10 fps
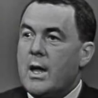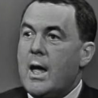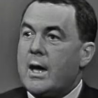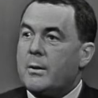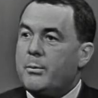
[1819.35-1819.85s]

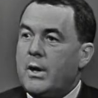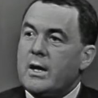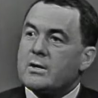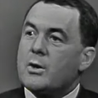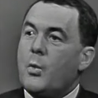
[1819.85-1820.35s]
at a
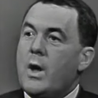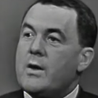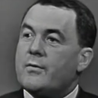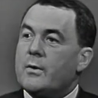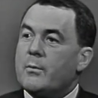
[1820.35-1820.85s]
place away
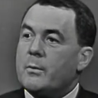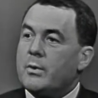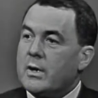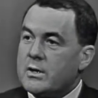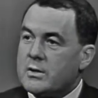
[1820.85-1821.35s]
from the
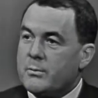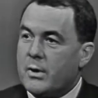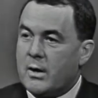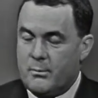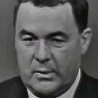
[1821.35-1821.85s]
police
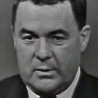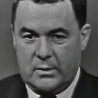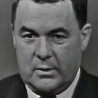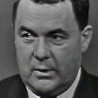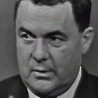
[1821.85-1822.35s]
department. Good
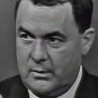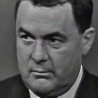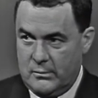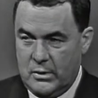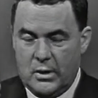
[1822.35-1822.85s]
idea, I think.
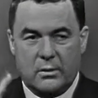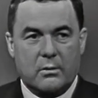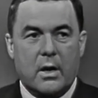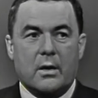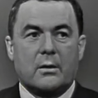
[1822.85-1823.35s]
Good,
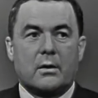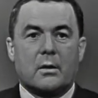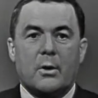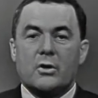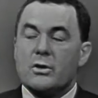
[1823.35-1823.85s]
great. The
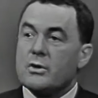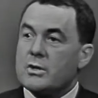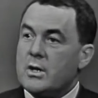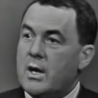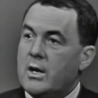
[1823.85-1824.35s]
commissioner
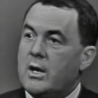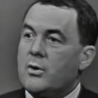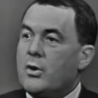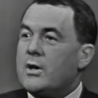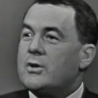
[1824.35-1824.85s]
said in
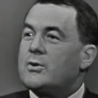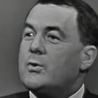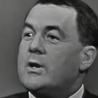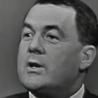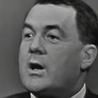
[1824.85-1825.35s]
order
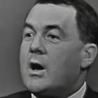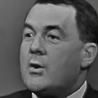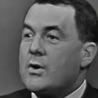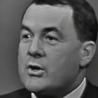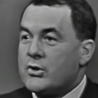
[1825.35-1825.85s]
to
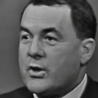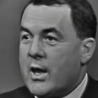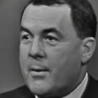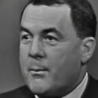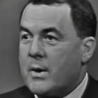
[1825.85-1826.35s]
encourage
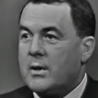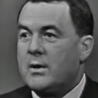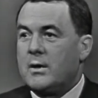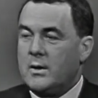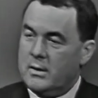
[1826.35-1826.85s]
them
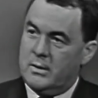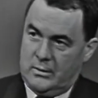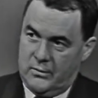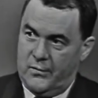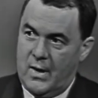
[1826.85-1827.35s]

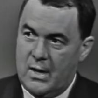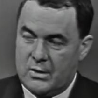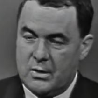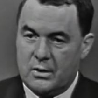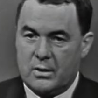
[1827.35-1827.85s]
to file
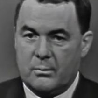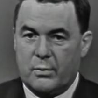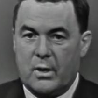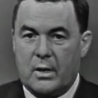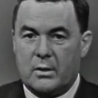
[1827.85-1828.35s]
such
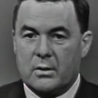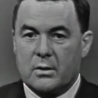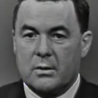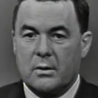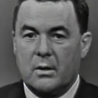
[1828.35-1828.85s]

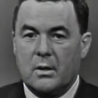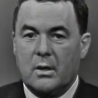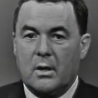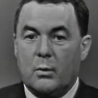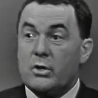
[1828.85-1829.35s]
complaints,
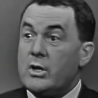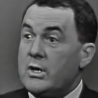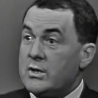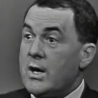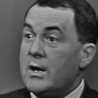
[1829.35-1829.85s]
which he
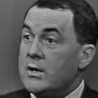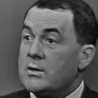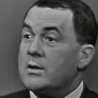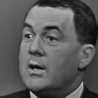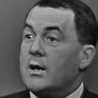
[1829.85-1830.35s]
said,
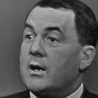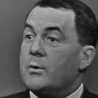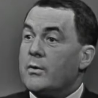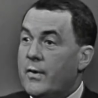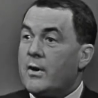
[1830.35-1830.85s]
incidentally,
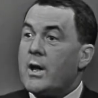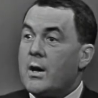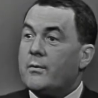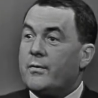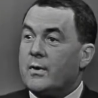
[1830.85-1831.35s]
were very
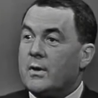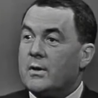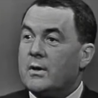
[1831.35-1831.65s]
helpful